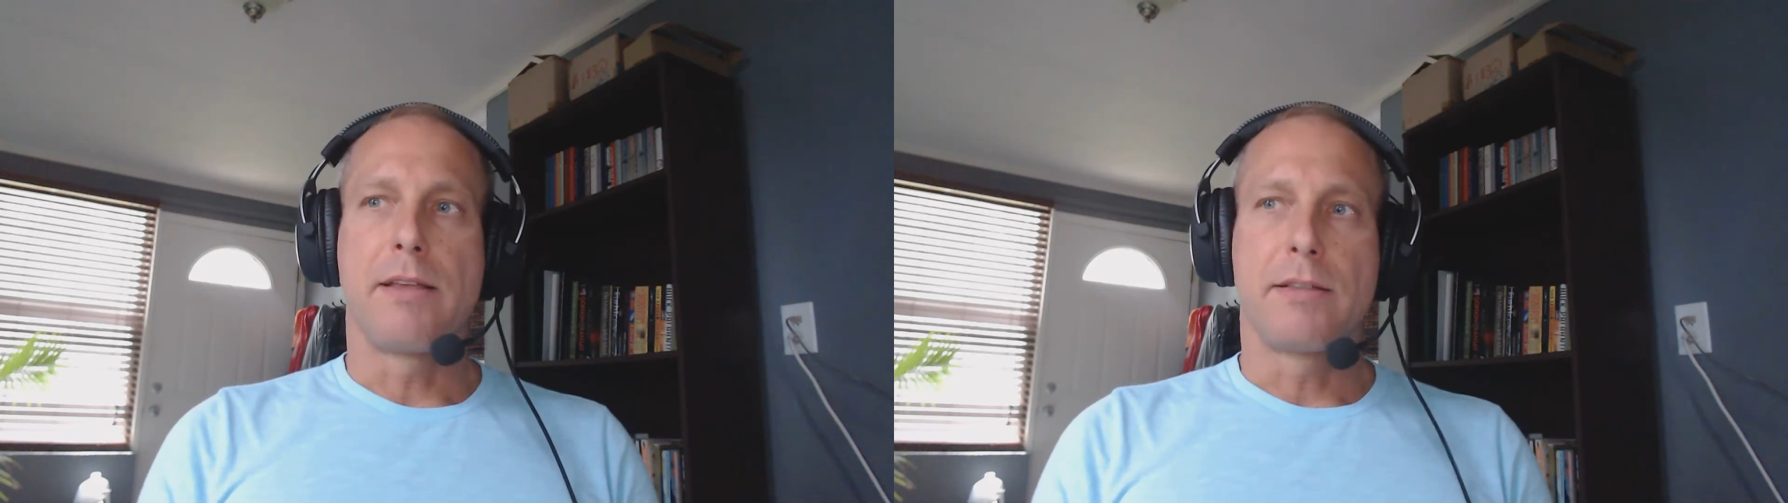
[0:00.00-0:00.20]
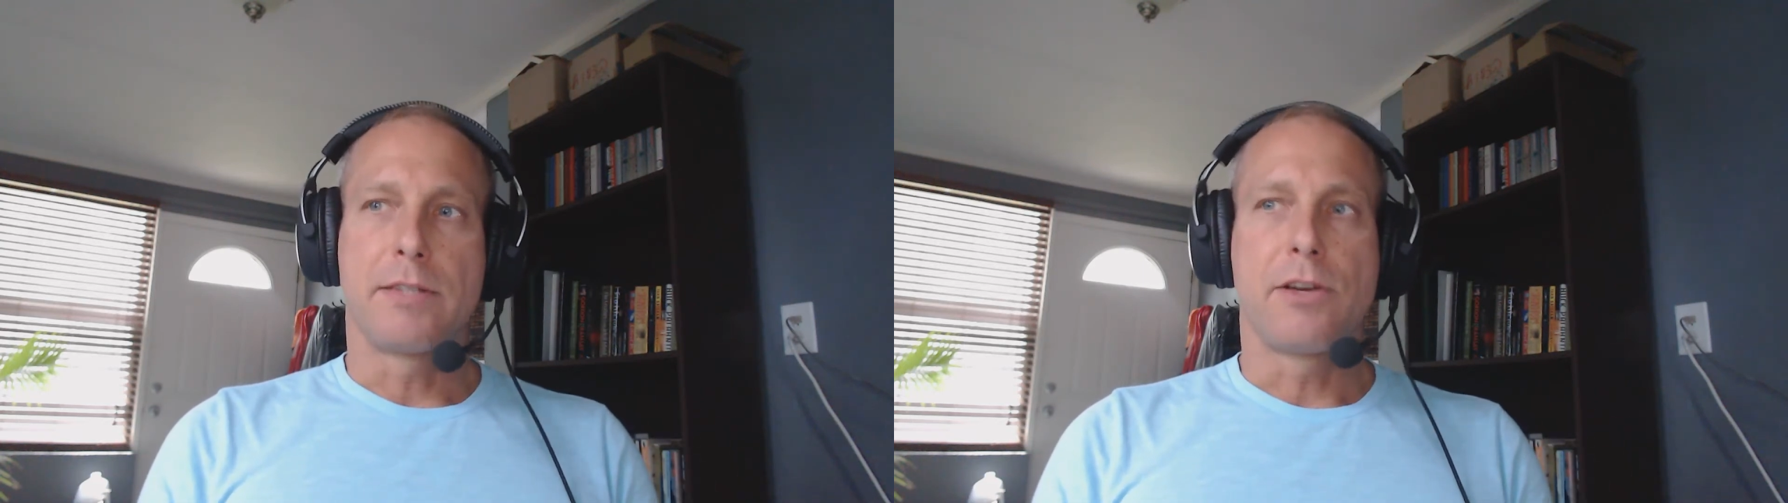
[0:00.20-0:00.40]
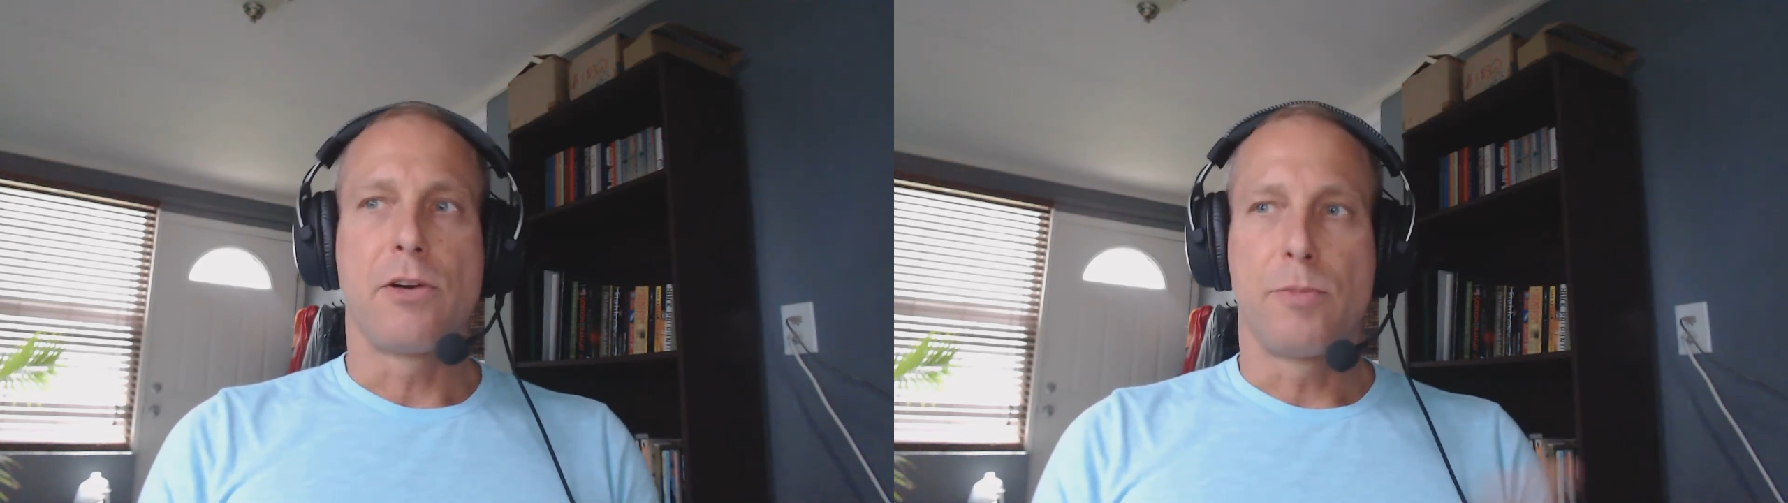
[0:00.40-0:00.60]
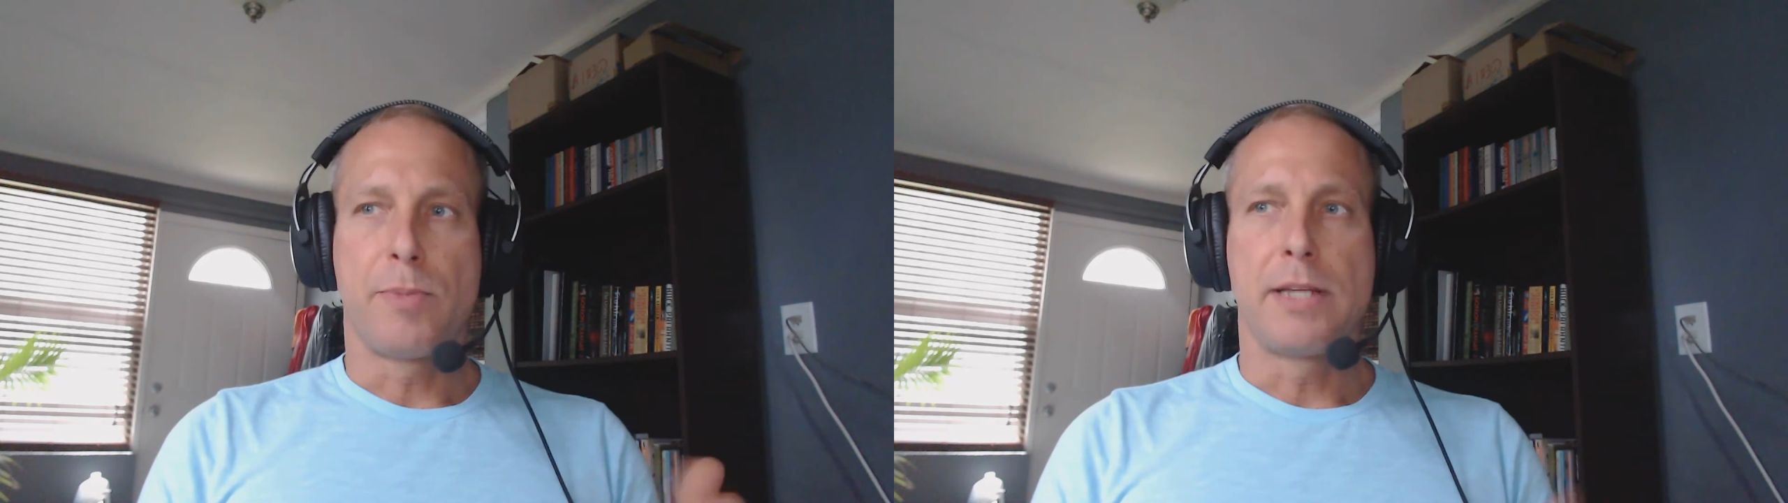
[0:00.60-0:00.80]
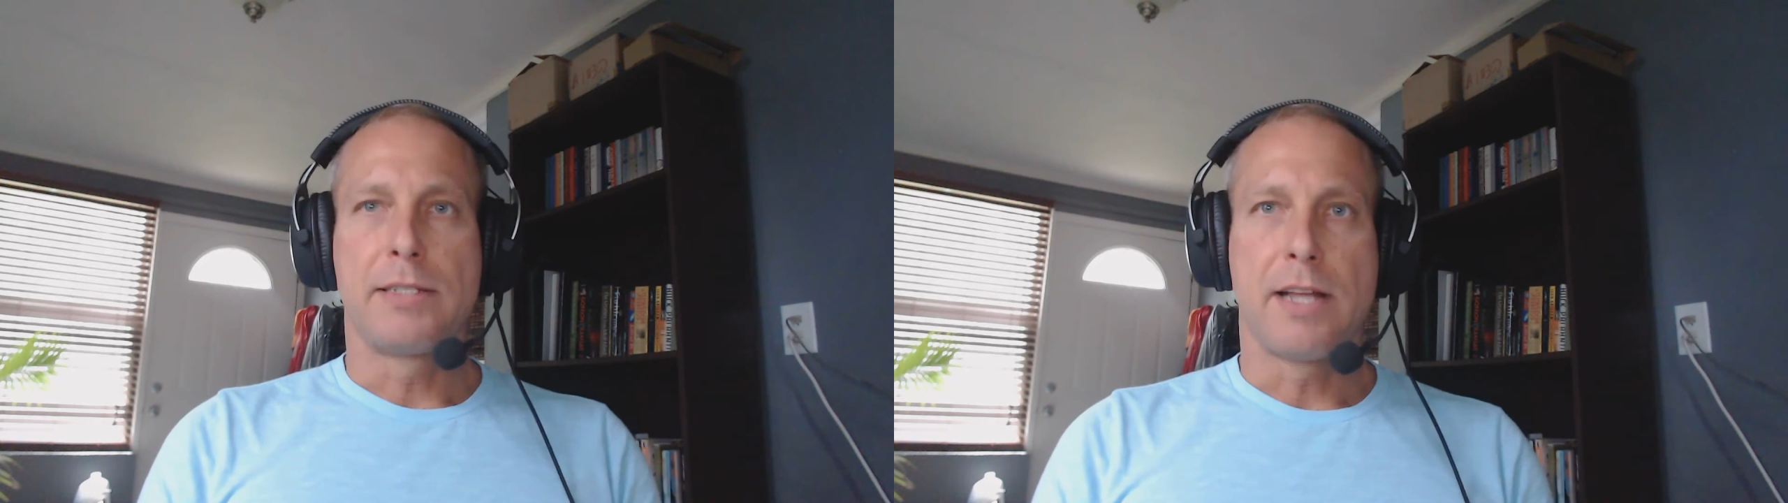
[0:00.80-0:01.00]
it's a code
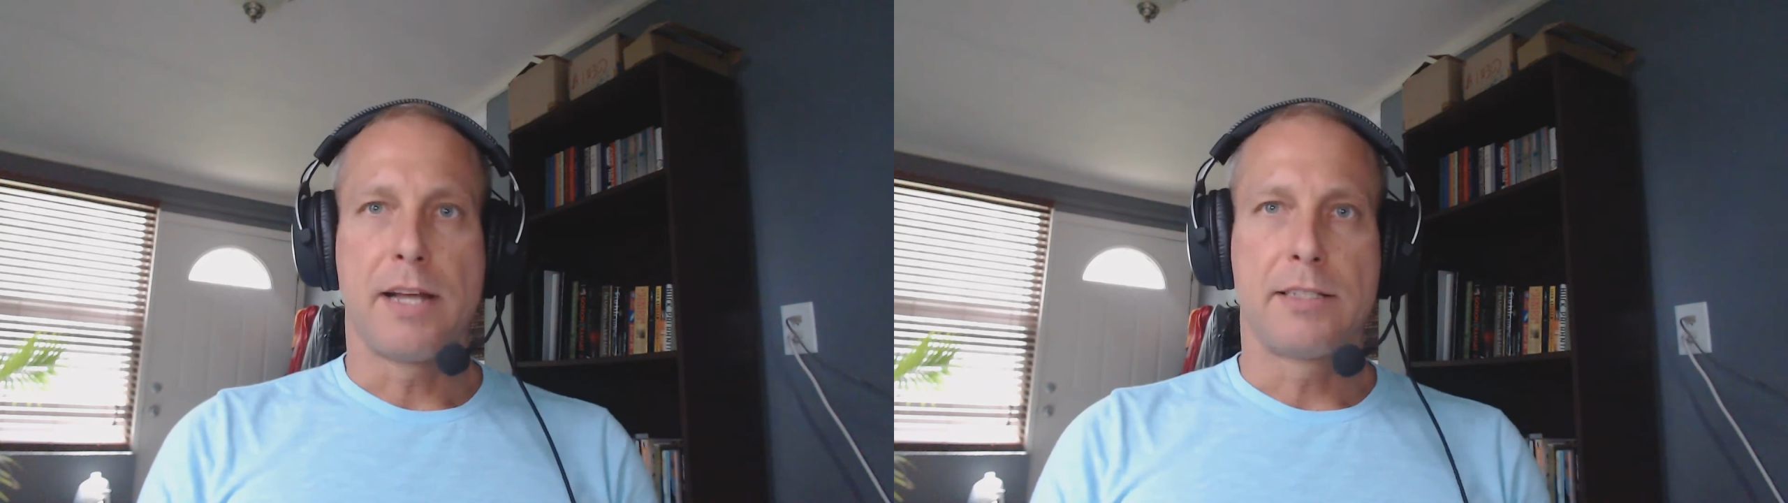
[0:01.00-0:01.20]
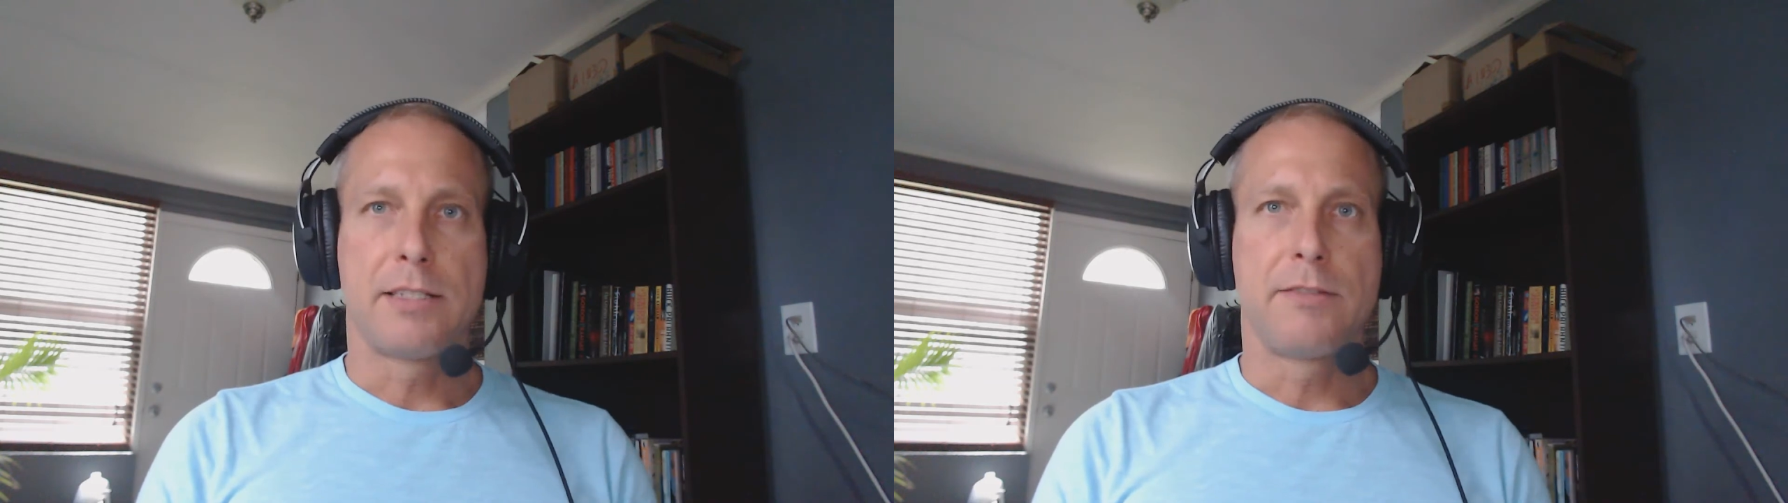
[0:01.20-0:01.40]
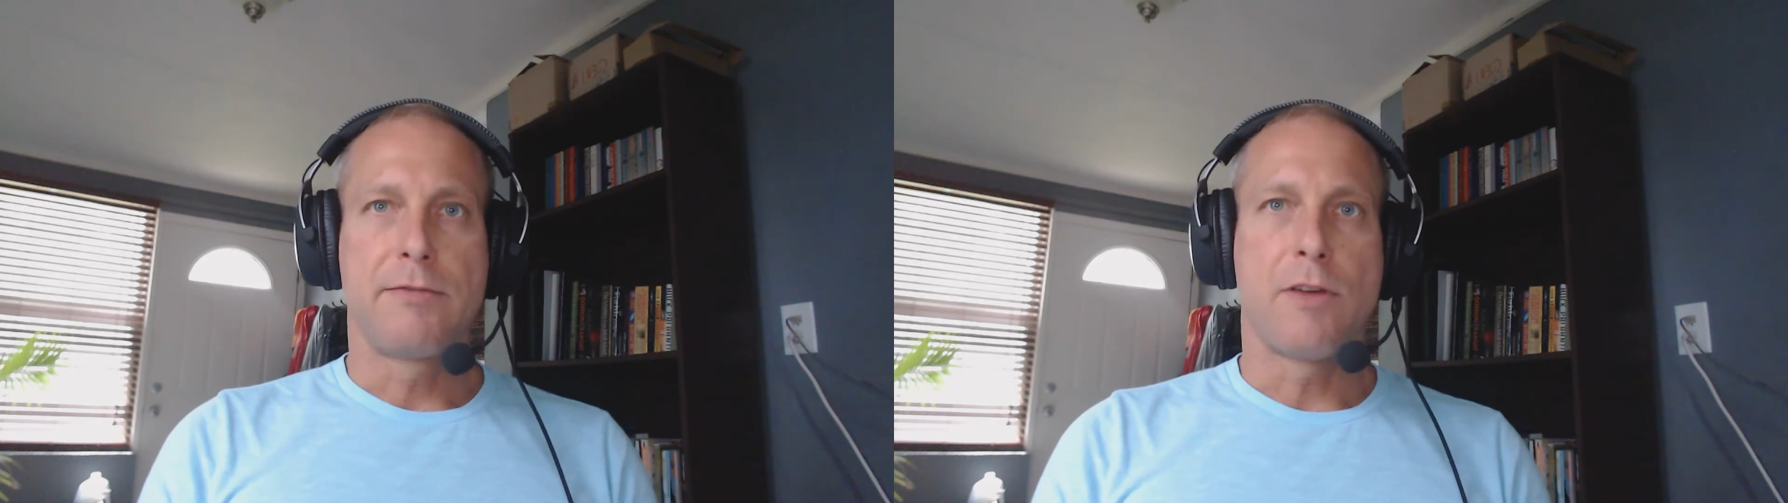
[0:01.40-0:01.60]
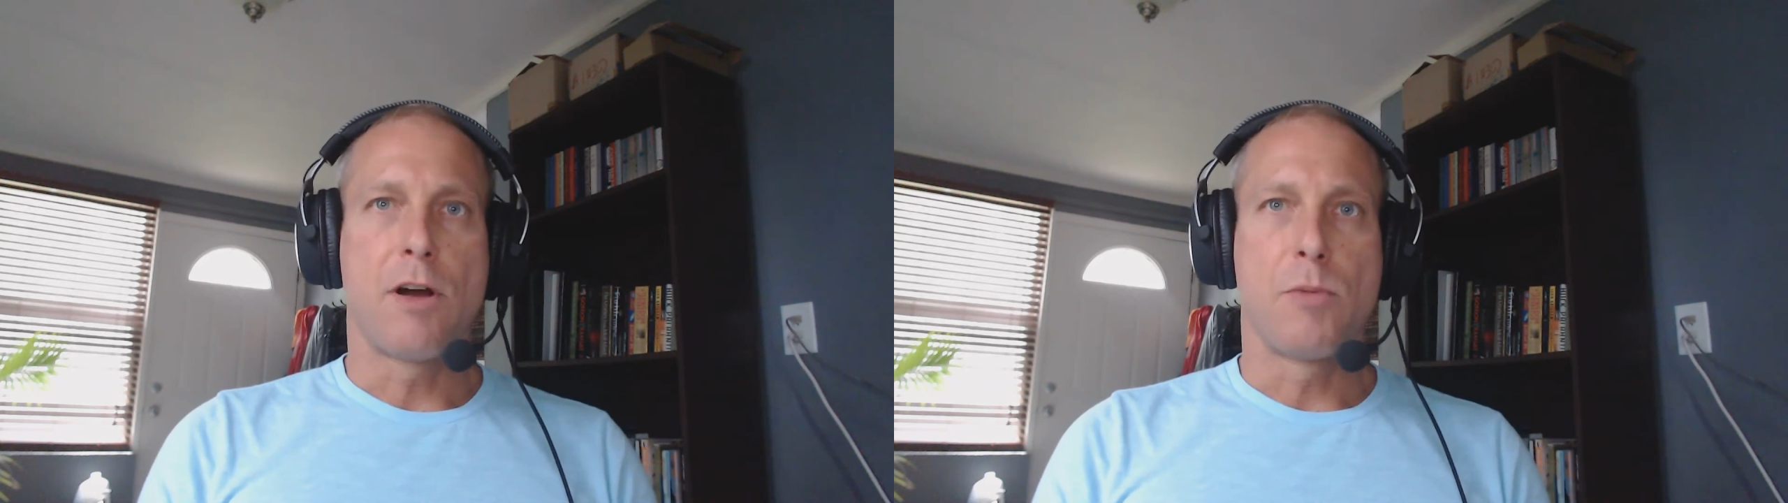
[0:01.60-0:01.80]
base that's far